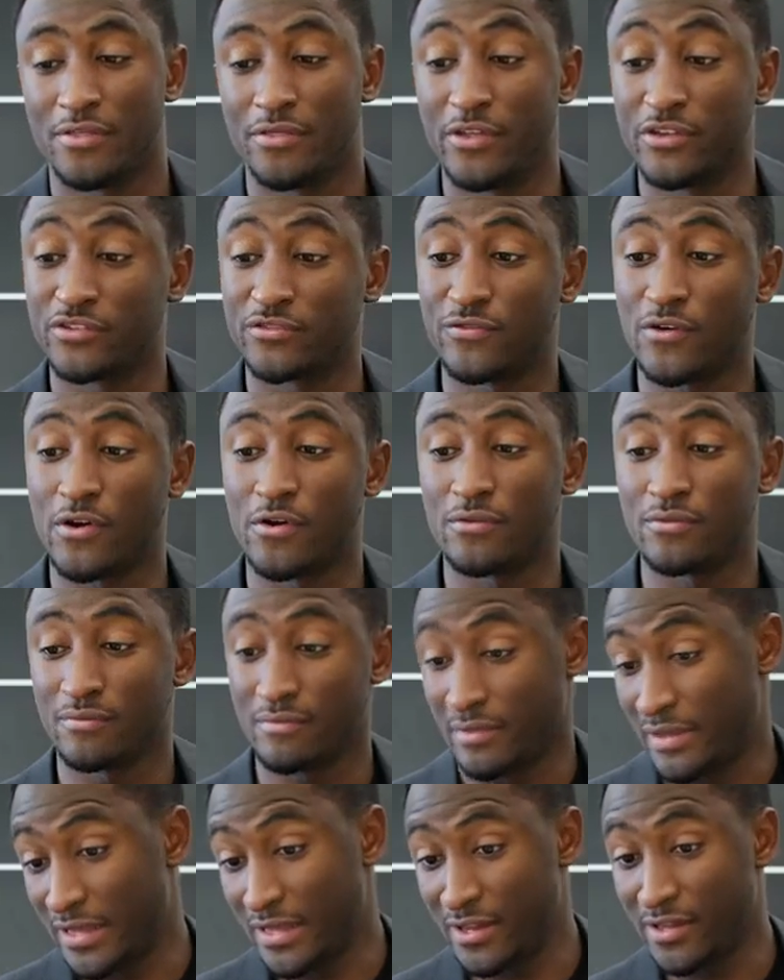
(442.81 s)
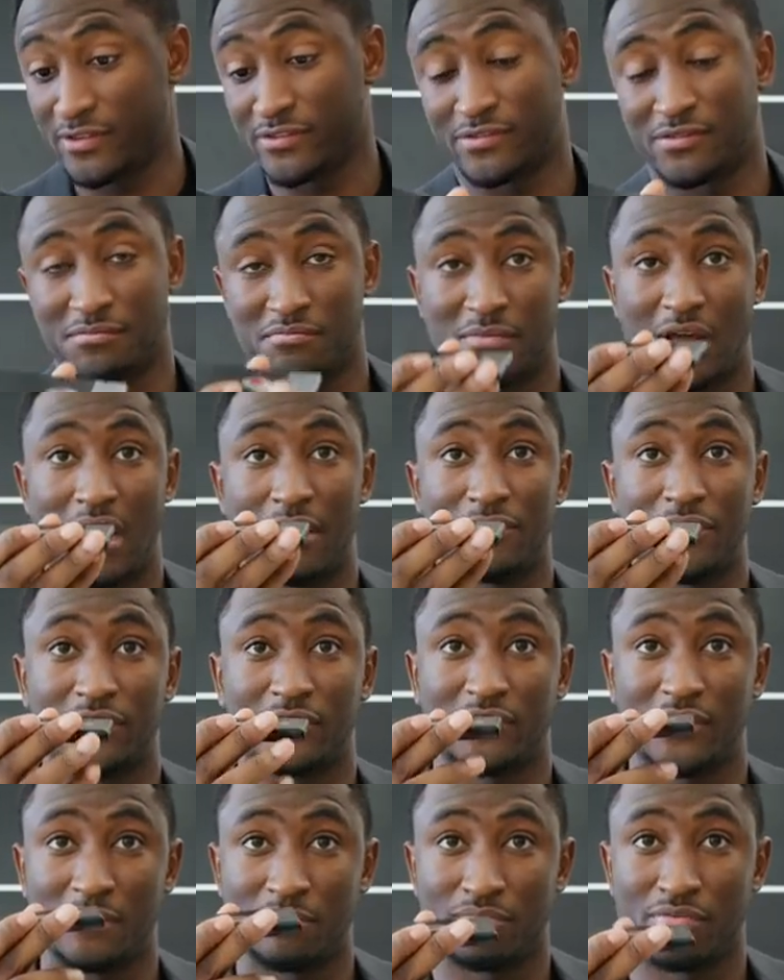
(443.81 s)
This phone, it is
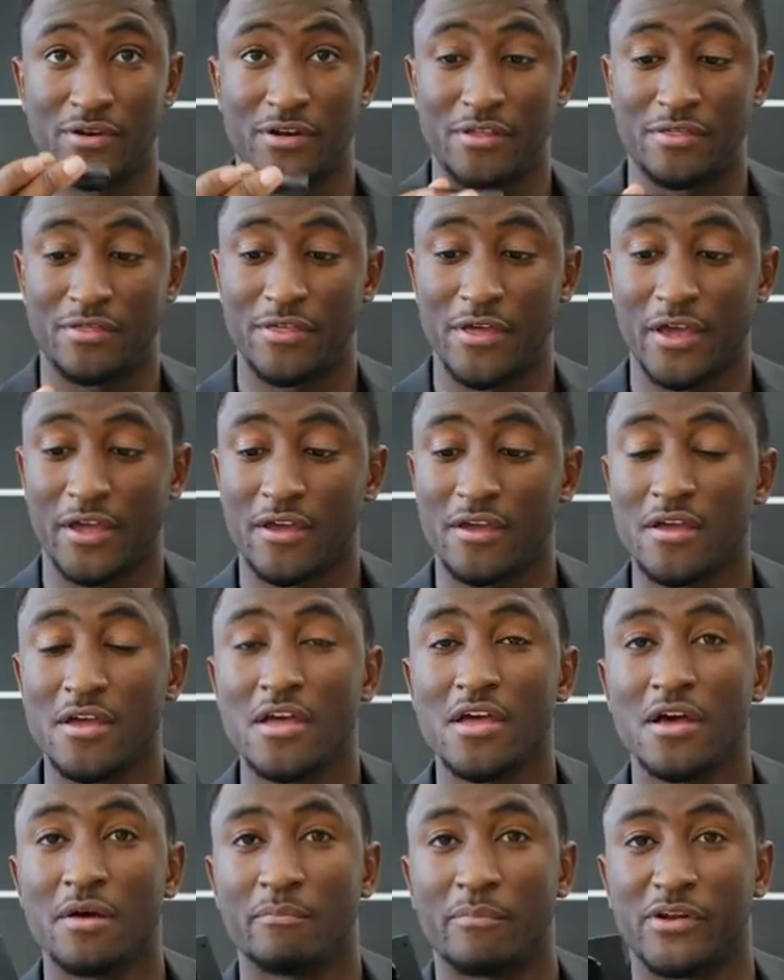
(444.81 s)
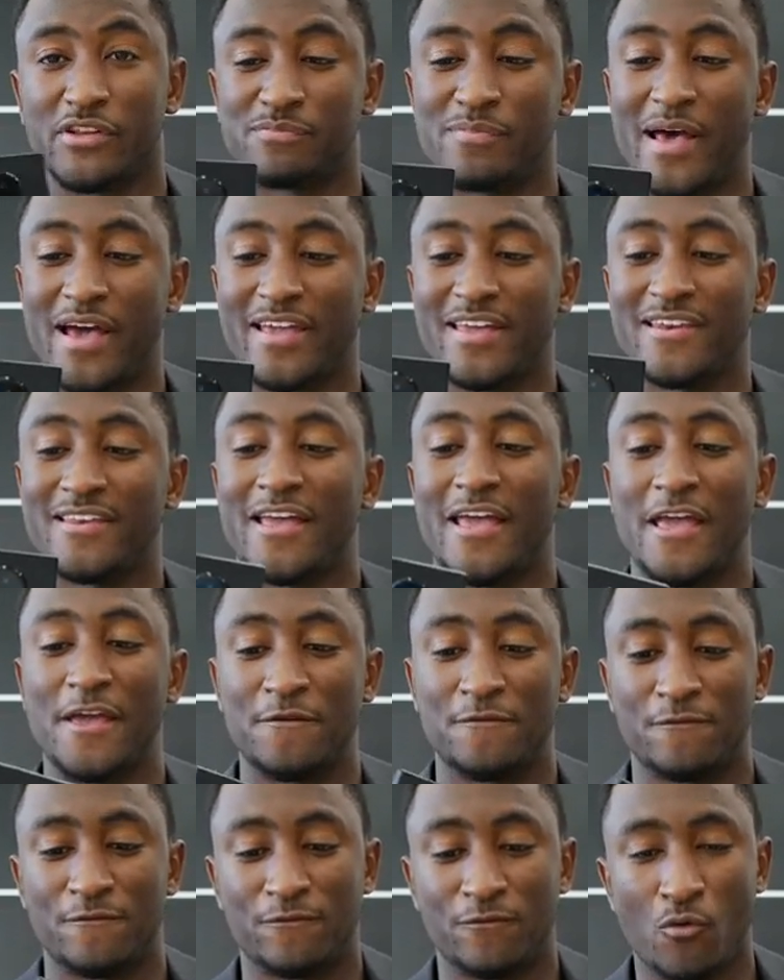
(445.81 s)
obviously pretty thick, but it's packing
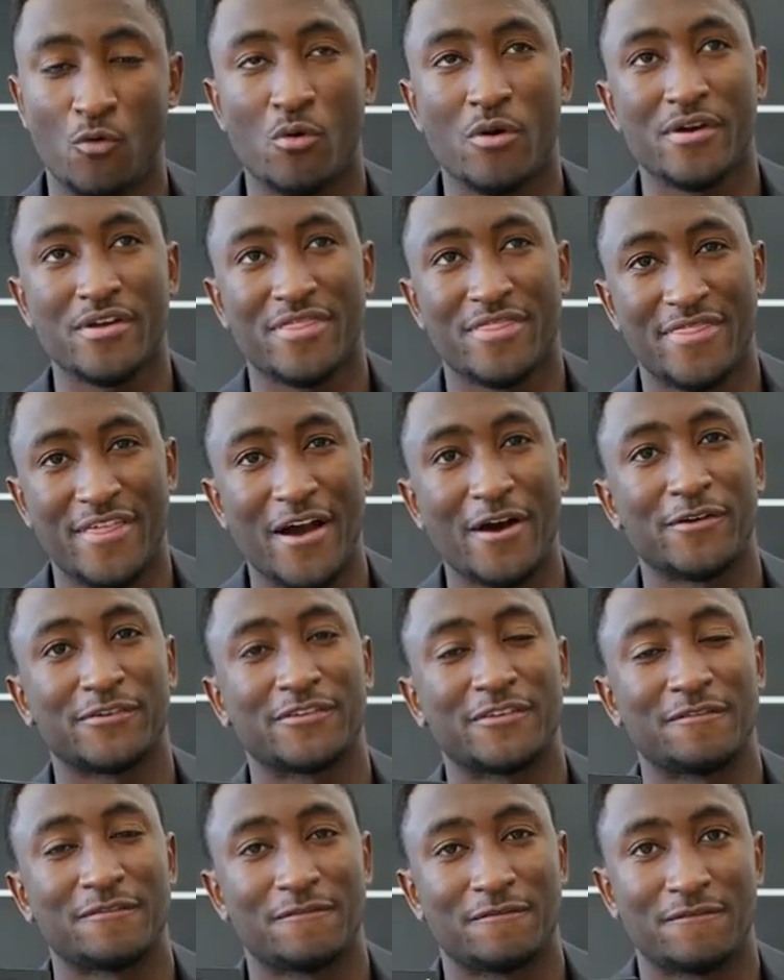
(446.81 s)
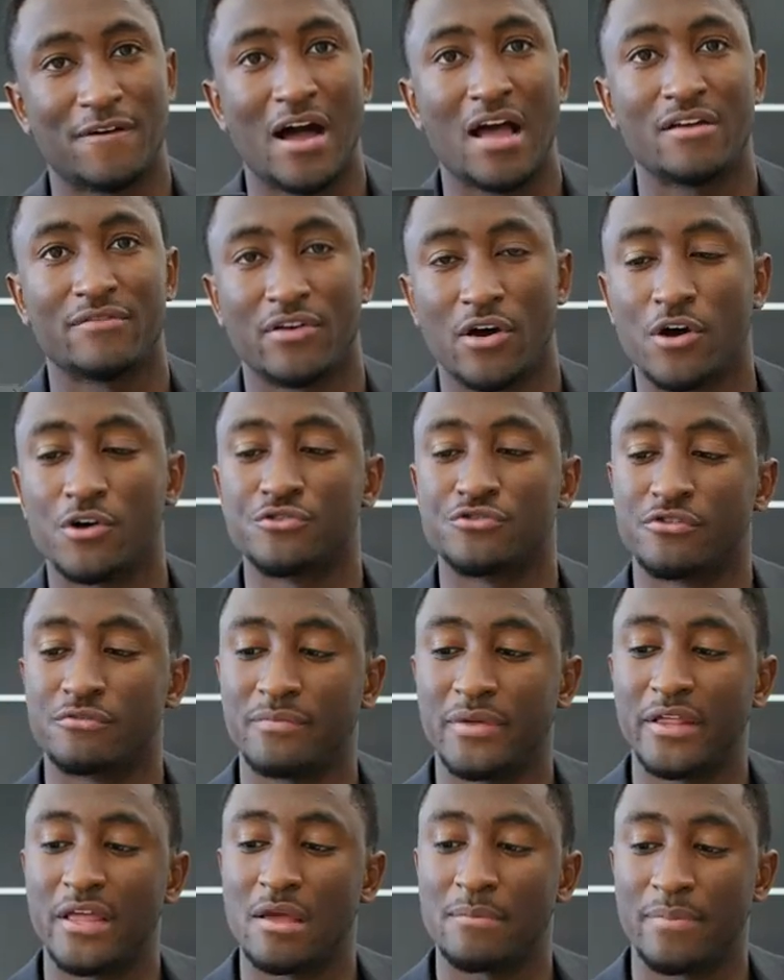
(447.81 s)
a 4,500
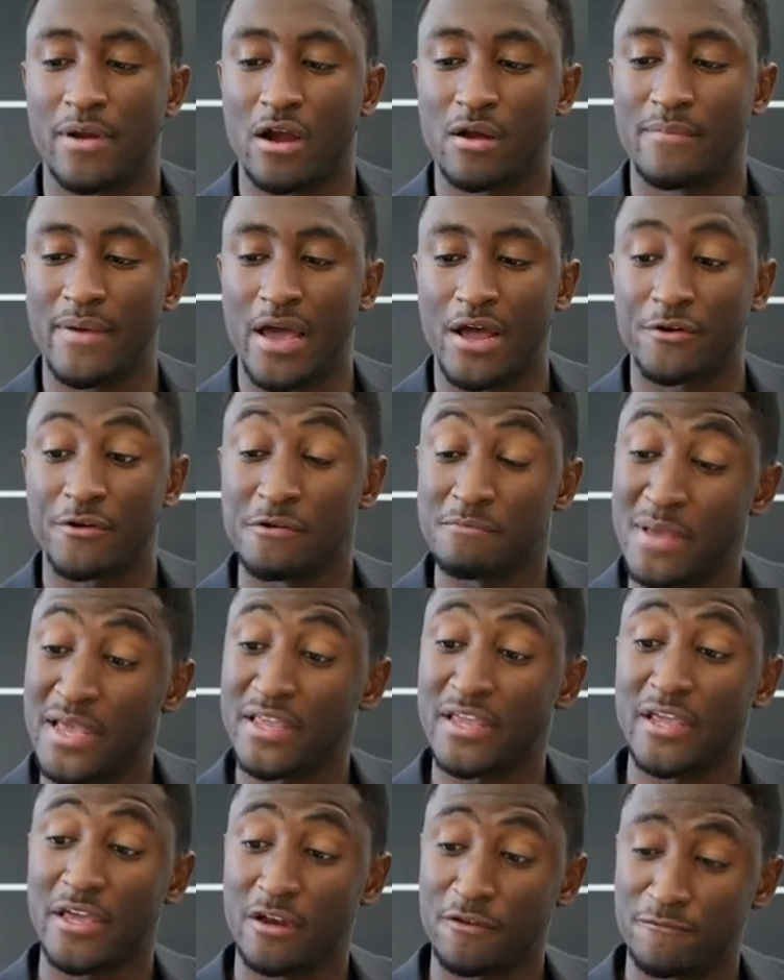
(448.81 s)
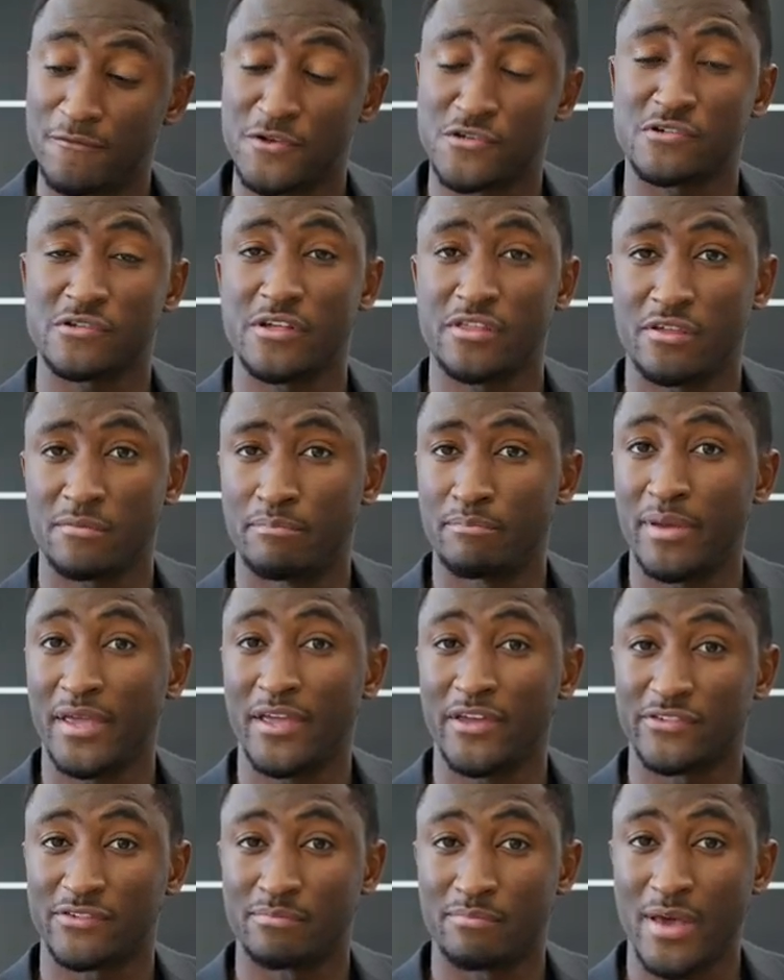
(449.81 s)
milliamp hour battery, making it officially the
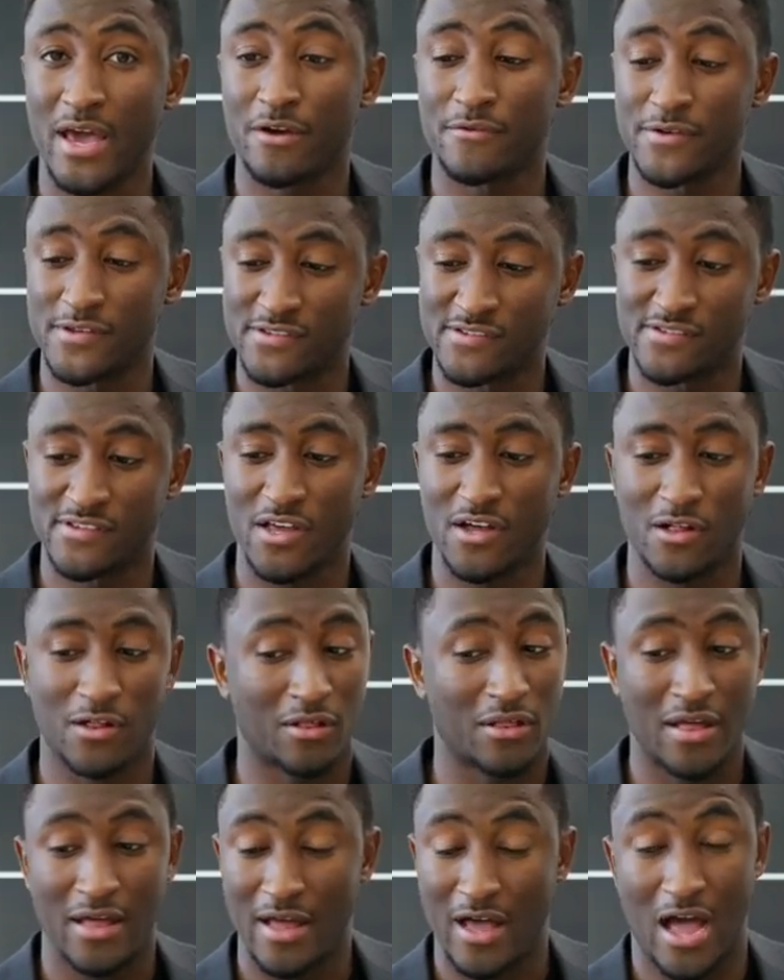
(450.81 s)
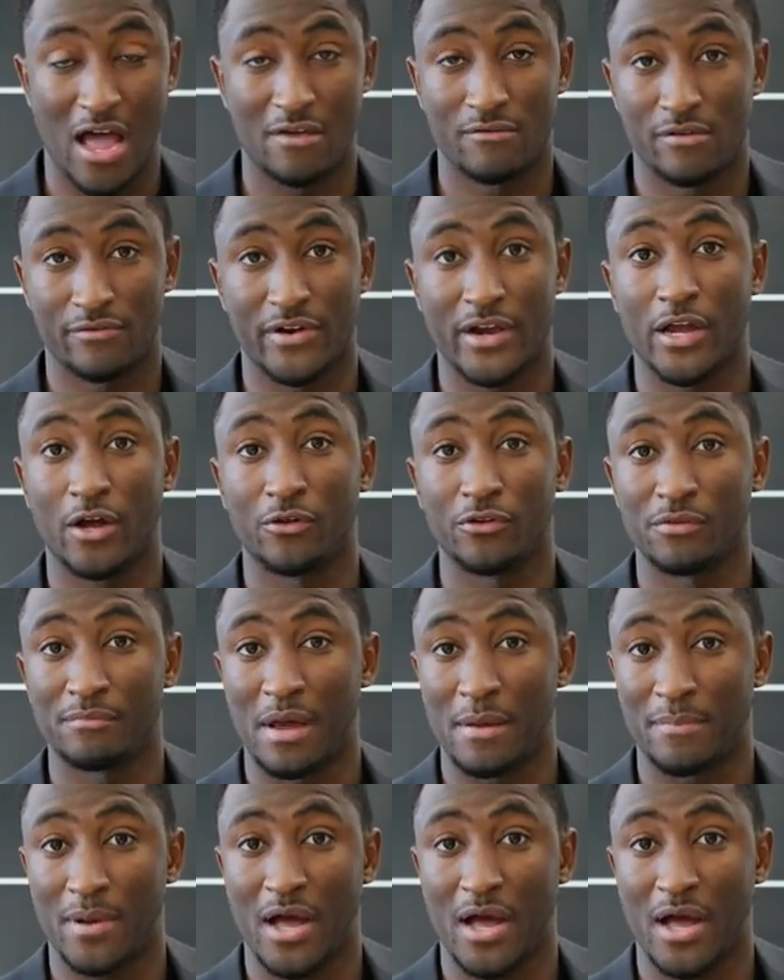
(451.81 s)
biggest battery cell I've ever held in my